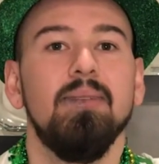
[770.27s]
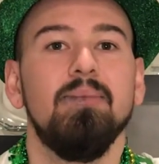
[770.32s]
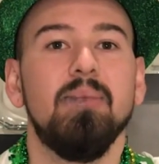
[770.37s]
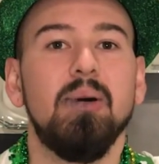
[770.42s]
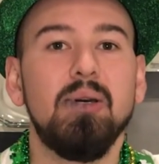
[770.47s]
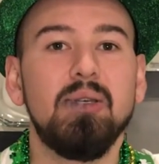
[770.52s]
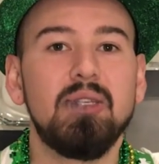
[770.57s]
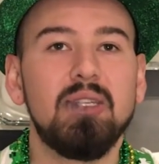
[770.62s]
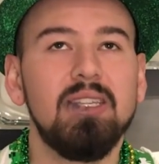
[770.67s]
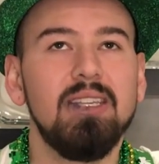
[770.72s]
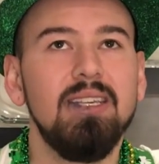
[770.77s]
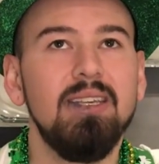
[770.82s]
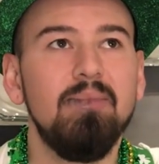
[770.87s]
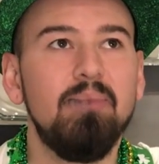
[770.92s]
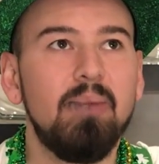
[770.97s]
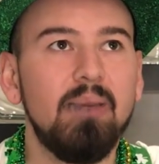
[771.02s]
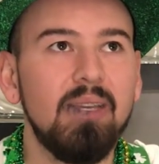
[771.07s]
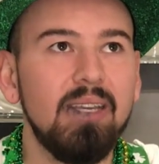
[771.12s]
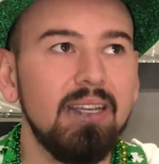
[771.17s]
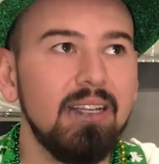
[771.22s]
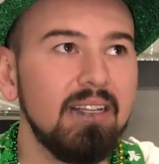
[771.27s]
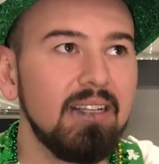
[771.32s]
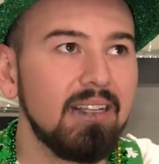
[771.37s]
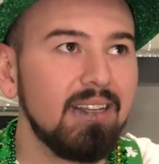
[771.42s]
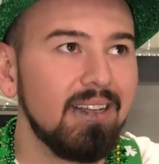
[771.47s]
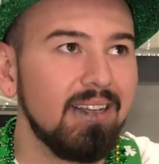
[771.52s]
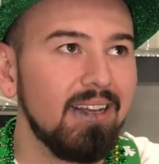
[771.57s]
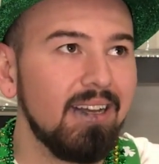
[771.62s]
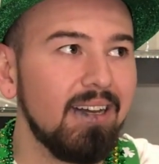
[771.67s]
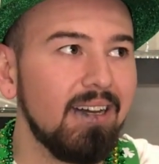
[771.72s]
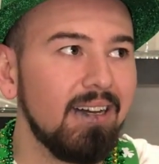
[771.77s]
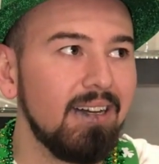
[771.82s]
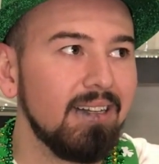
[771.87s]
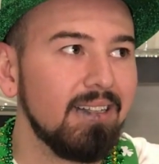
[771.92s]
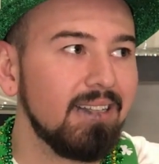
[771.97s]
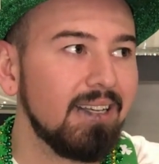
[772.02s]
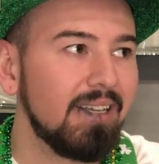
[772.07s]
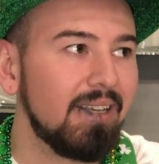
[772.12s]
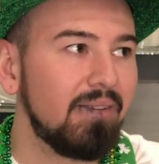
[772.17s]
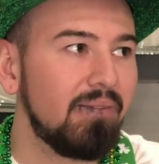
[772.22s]
Mostly being
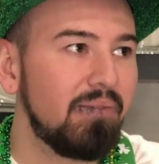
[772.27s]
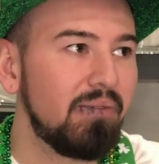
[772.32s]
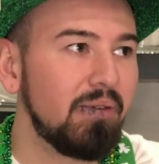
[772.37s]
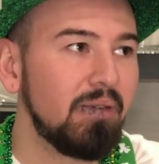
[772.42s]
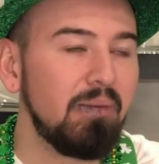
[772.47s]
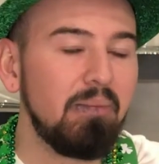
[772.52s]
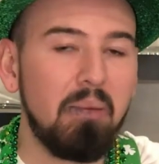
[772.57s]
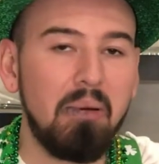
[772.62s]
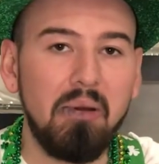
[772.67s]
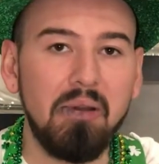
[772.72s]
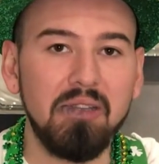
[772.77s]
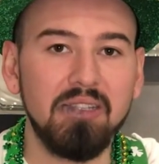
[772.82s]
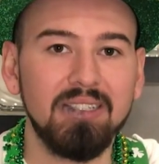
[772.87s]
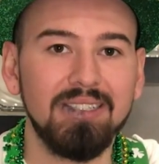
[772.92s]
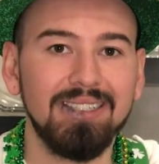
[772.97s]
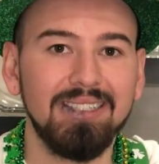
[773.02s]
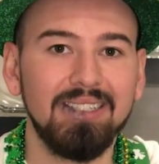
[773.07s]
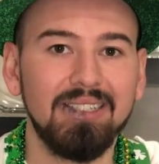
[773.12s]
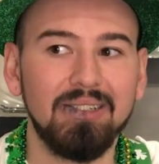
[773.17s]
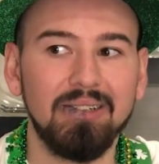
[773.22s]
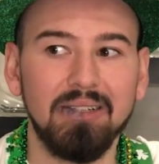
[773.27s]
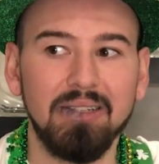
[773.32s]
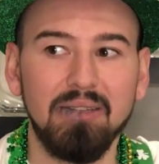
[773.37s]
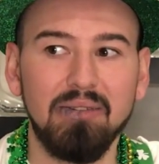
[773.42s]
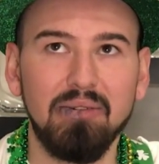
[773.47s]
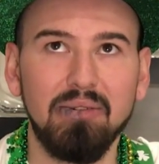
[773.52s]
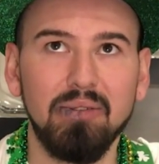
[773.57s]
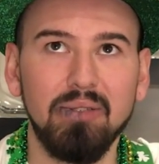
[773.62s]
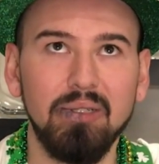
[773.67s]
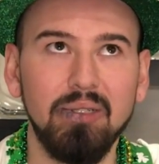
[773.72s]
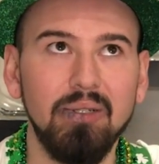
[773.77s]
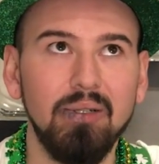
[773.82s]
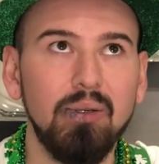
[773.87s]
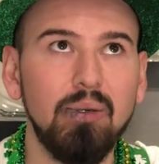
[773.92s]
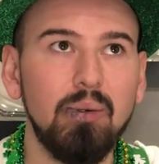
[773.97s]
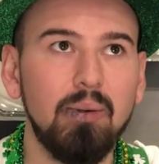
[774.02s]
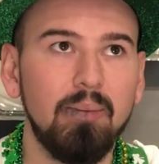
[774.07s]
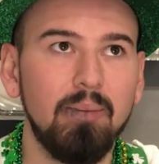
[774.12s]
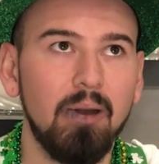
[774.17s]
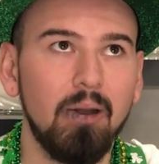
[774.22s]
like food poisoned or the
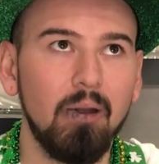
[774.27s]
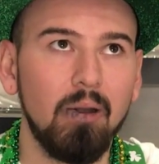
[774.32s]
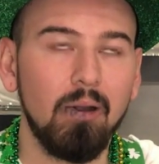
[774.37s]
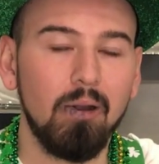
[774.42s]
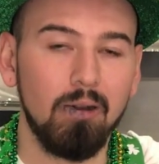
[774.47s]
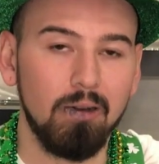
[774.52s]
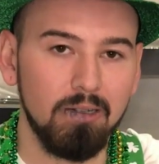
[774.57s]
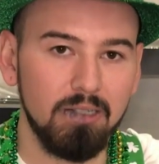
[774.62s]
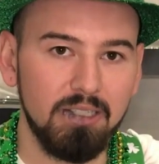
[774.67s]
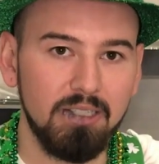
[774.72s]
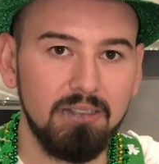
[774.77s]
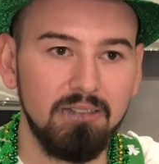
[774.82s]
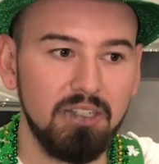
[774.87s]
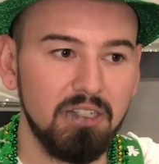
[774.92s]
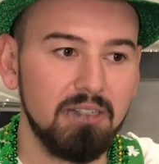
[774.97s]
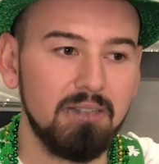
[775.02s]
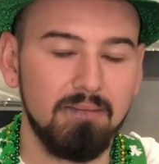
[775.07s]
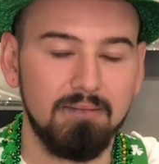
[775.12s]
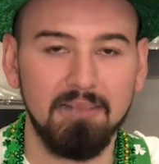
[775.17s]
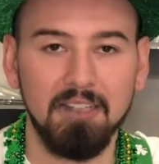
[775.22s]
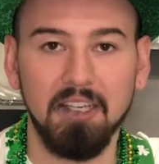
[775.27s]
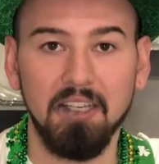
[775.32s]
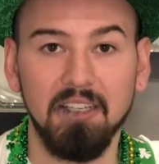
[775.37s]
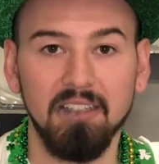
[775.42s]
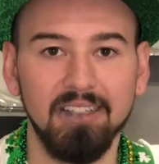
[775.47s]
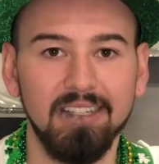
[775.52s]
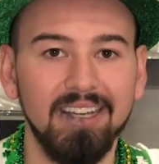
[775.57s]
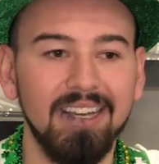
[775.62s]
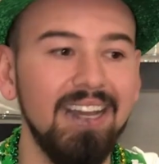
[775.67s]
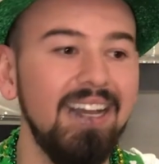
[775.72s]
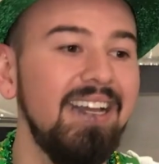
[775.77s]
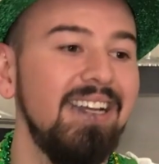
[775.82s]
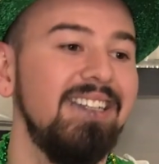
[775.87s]
flu or just tequila.